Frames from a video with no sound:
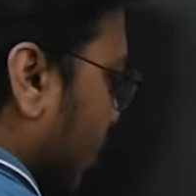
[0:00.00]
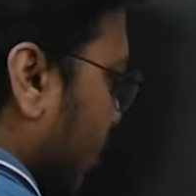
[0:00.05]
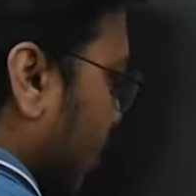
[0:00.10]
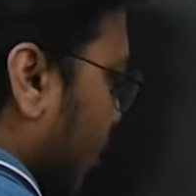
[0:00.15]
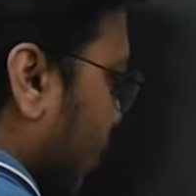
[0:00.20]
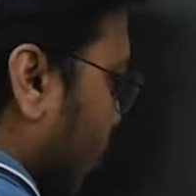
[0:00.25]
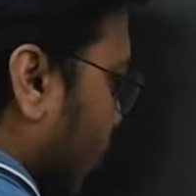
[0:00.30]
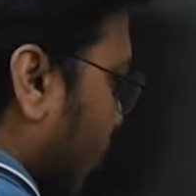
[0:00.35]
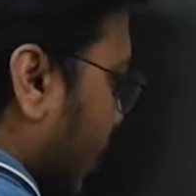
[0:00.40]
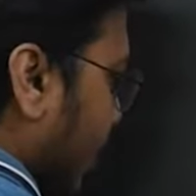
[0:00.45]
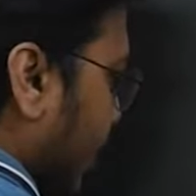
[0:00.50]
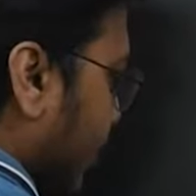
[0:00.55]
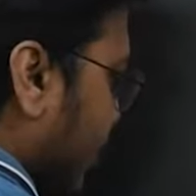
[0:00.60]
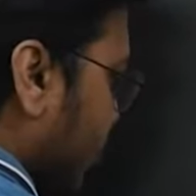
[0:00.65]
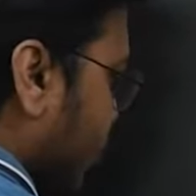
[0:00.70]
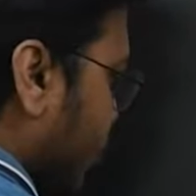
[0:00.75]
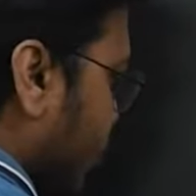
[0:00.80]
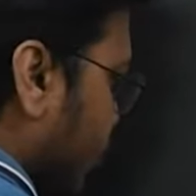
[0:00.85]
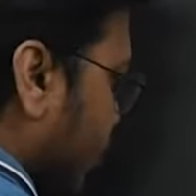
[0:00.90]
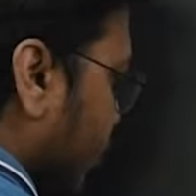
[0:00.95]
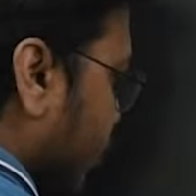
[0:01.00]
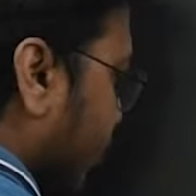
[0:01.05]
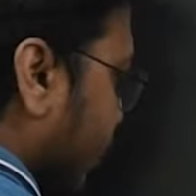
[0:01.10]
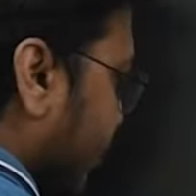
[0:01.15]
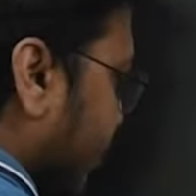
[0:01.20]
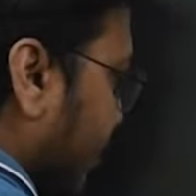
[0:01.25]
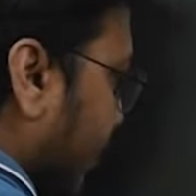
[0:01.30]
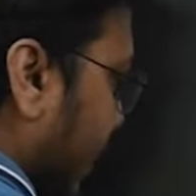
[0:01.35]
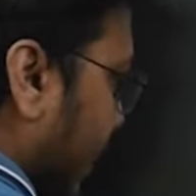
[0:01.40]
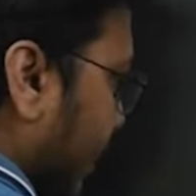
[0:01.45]
1 and 2 would
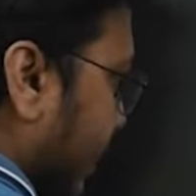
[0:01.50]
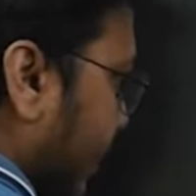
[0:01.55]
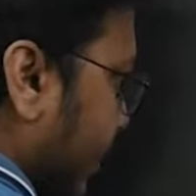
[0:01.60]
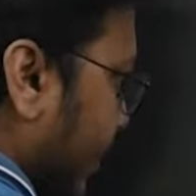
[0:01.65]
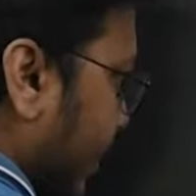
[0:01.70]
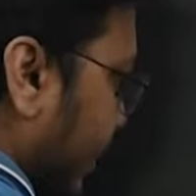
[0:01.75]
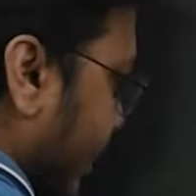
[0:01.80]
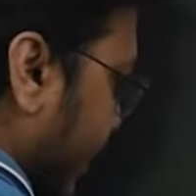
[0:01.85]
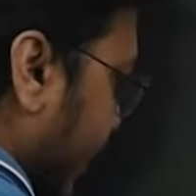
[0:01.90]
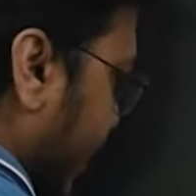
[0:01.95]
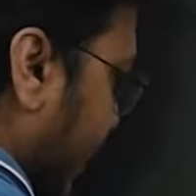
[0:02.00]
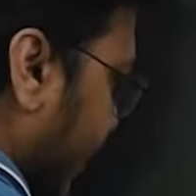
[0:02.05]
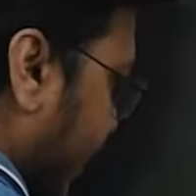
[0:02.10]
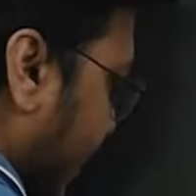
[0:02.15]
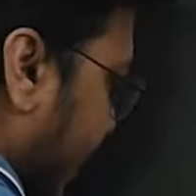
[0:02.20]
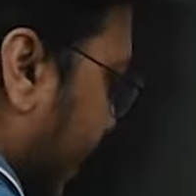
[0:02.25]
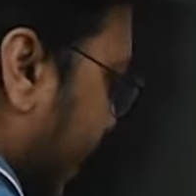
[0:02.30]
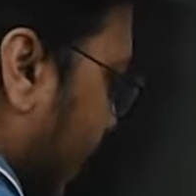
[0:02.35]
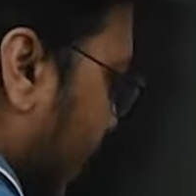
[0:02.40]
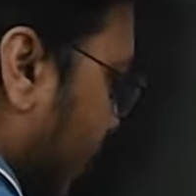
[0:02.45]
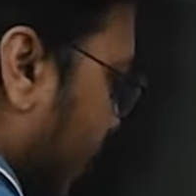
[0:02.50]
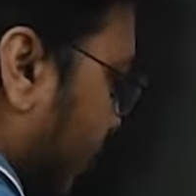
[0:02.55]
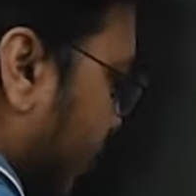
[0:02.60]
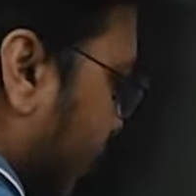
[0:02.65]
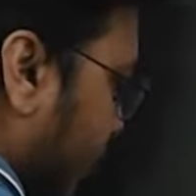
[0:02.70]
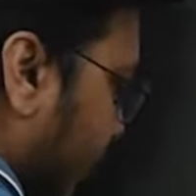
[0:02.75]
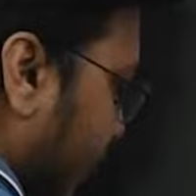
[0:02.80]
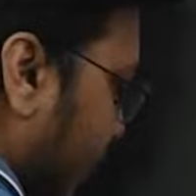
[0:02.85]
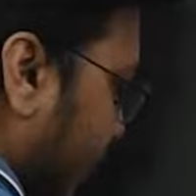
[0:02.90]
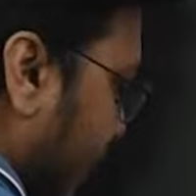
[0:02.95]
imply L
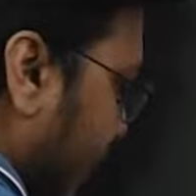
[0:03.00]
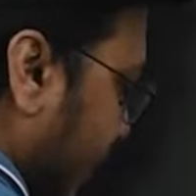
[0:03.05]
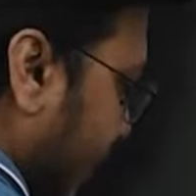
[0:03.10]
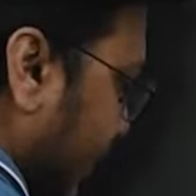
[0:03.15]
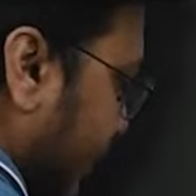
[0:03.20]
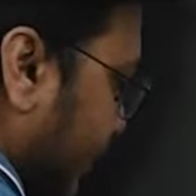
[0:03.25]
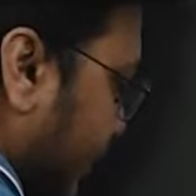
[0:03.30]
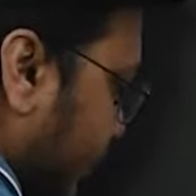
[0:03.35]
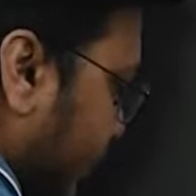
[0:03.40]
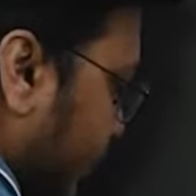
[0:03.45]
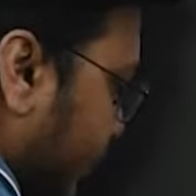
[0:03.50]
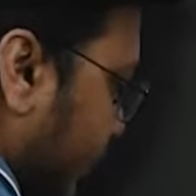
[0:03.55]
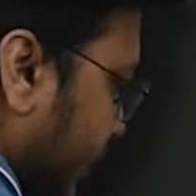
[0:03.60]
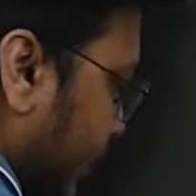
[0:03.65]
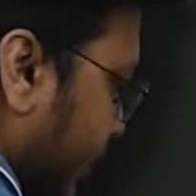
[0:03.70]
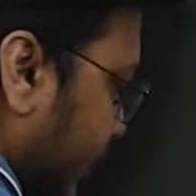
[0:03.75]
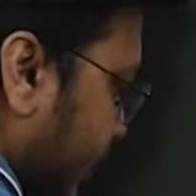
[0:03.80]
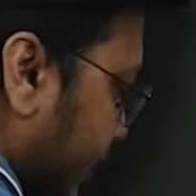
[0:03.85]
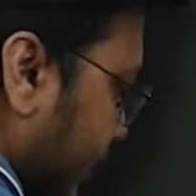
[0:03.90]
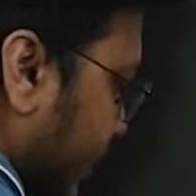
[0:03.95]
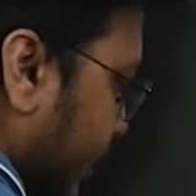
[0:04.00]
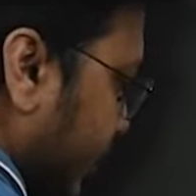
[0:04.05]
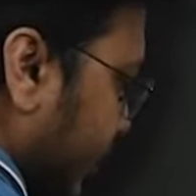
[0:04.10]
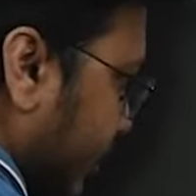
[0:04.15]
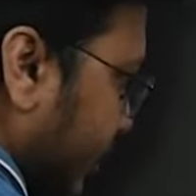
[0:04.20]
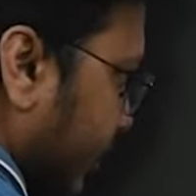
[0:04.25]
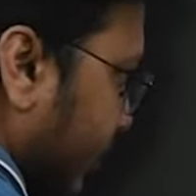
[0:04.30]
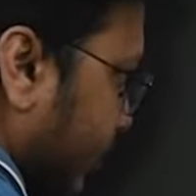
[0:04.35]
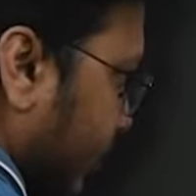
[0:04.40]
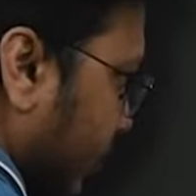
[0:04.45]
of S union T
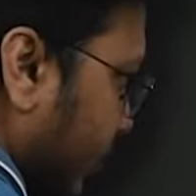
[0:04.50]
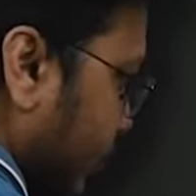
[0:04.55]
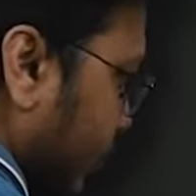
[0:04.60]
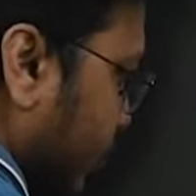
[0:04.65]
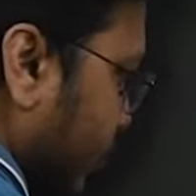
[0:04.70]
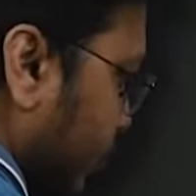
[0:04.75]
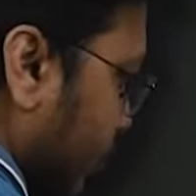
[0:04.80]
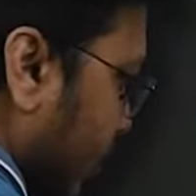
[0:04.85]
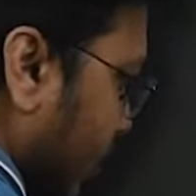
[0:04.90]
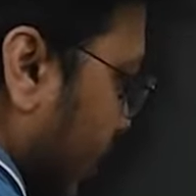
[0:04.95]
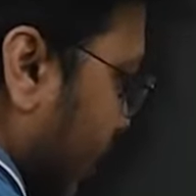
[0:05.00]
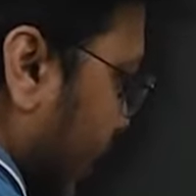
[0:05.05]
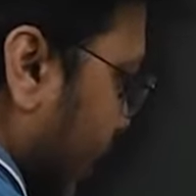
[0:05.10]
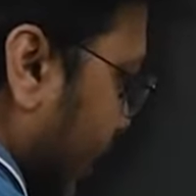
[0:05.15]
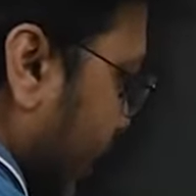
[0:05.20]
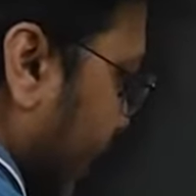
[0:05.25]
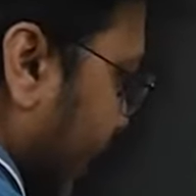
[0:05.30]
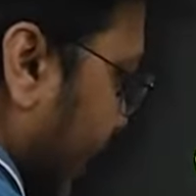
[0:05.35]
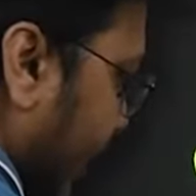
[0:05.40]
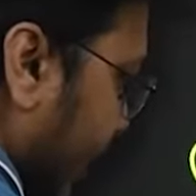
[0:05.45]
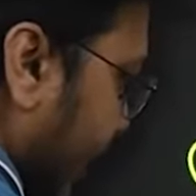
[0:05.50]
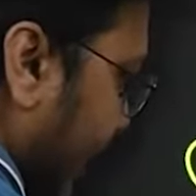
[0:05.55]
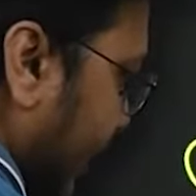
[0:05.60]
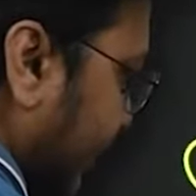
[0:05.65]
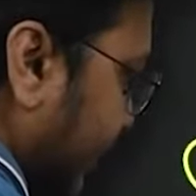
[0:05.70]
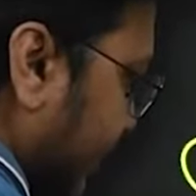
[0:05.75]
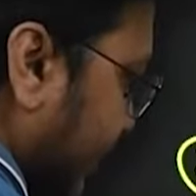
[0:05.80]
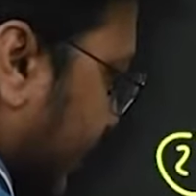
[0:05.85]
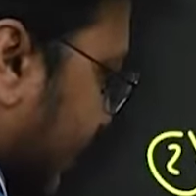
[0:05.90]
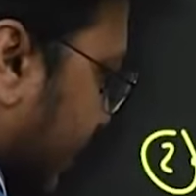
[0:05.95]
equals to
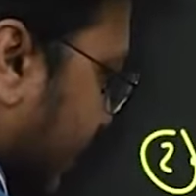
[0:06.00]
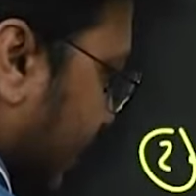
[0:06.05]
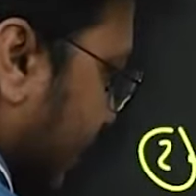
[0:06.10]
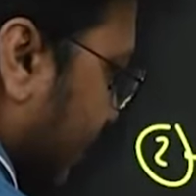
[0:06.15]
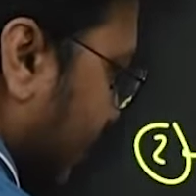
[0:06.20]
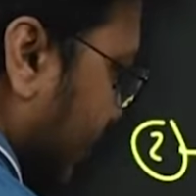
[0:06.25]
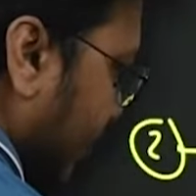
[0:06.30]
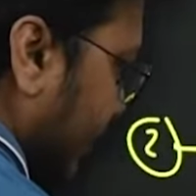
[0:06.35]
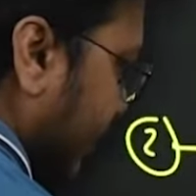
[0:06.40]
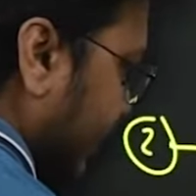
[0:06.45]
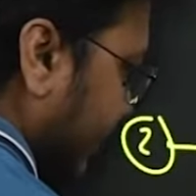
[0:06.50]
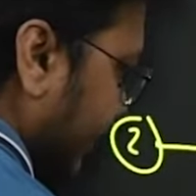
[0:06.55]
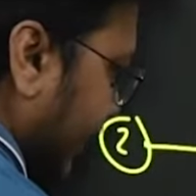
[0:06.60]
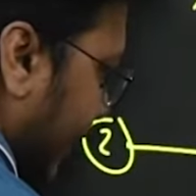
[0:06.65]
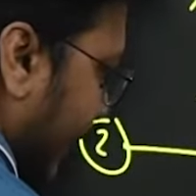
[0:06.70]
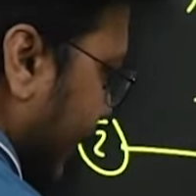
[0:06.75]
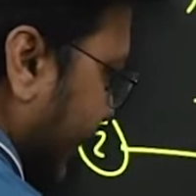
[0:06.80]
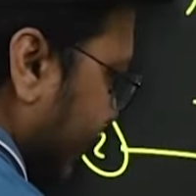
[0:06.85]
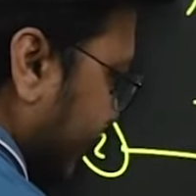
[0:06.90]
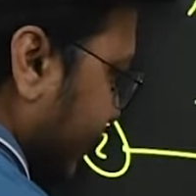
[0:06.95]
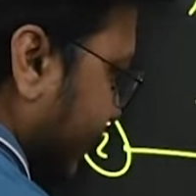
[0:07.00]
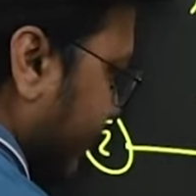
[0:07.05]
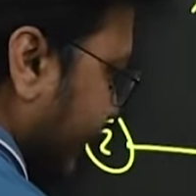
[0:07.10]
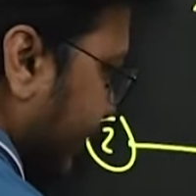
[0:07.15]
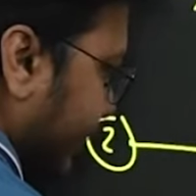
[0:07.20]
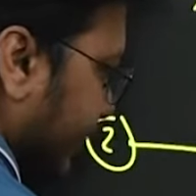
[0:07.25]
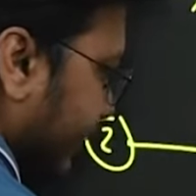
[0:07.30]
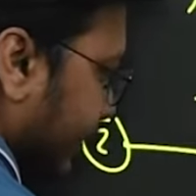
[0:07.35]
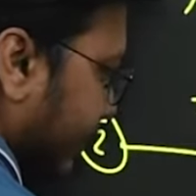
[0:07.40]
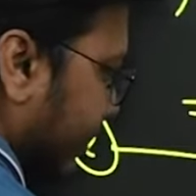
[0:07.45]
LS plus
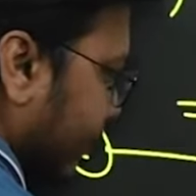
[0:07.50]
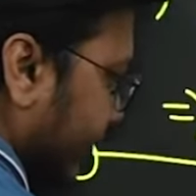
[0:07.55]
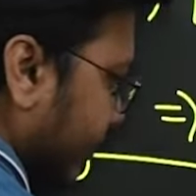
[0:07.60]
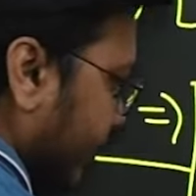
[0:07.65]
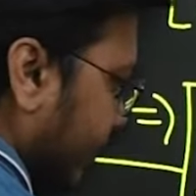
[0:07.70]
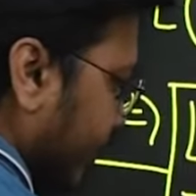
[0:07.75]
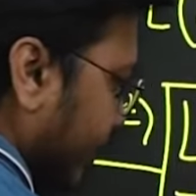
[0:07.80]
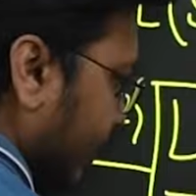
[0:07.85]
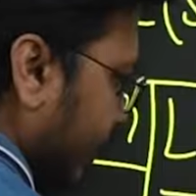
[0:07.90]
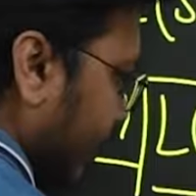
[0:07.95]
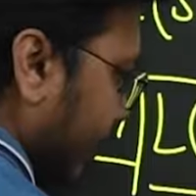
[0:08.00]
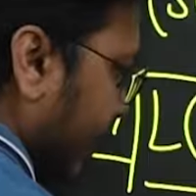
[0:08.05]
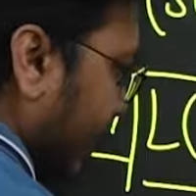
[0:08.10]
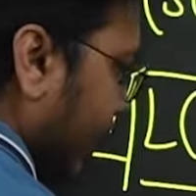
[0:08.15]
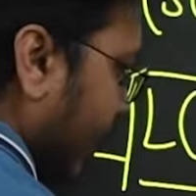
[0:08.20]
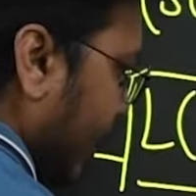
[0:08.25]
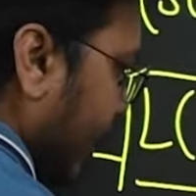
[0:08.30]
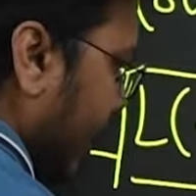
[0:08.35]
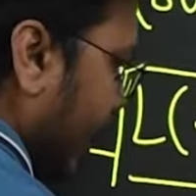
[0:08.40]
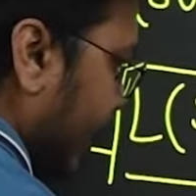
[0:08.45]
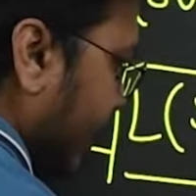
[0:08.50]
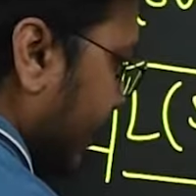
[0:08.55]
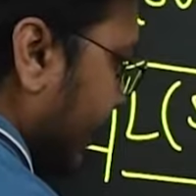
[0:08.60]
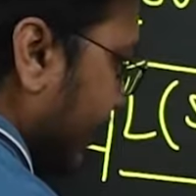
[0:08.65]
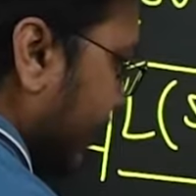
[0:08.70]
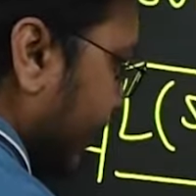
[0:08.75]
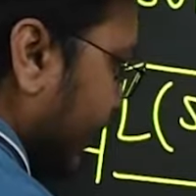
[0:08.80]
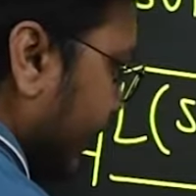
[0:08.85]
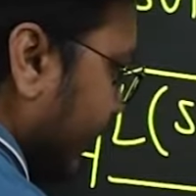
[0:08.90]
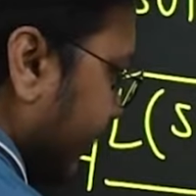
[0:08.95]
LT, and
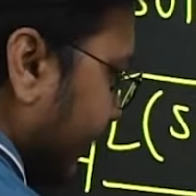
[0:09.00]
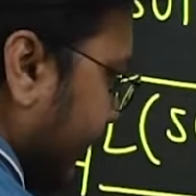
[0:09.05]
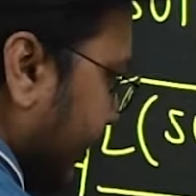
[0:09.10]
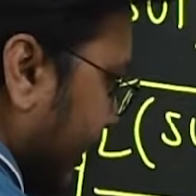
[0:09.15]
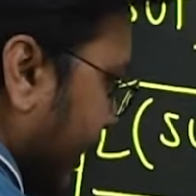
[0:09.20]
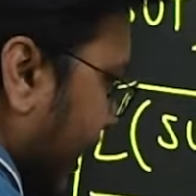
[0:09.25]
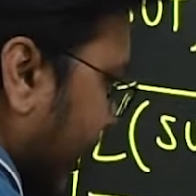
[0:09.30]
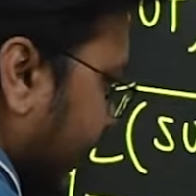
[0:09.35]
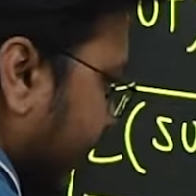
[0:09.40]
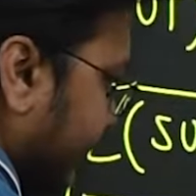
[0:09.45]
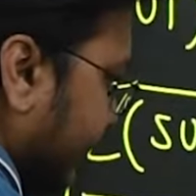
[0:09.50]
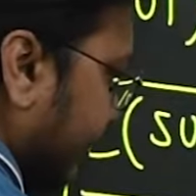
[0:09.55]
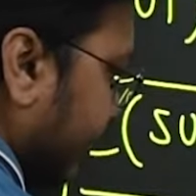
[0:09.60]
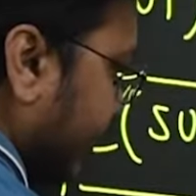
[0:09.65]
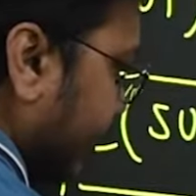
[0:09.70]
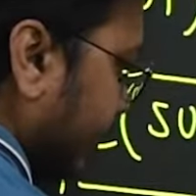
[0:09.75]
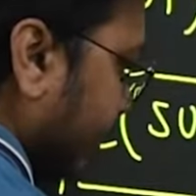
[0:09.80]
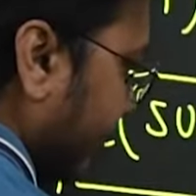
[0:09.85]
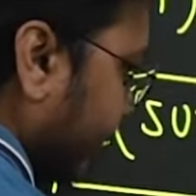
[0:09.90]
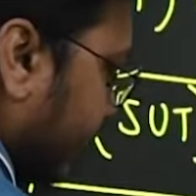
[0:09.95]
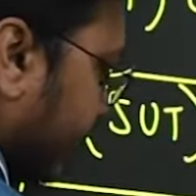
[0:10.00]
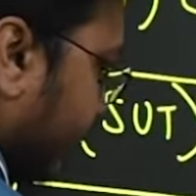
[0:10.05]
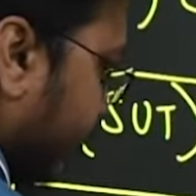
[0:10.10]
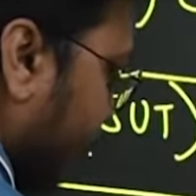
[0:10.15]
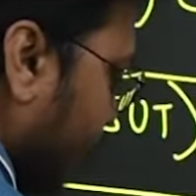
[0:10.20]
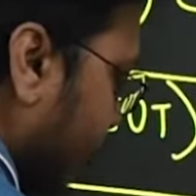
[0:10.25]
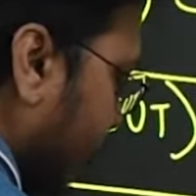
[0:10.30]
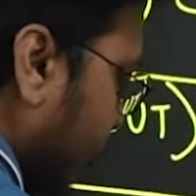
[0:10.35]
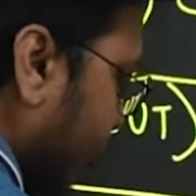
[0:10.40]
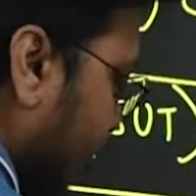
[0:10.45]
that's the
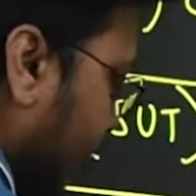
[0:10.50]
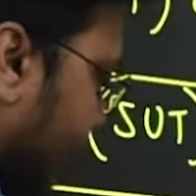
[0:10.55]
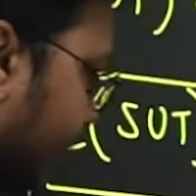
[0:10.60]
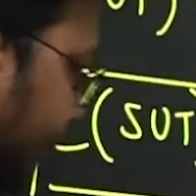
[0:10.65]
proof.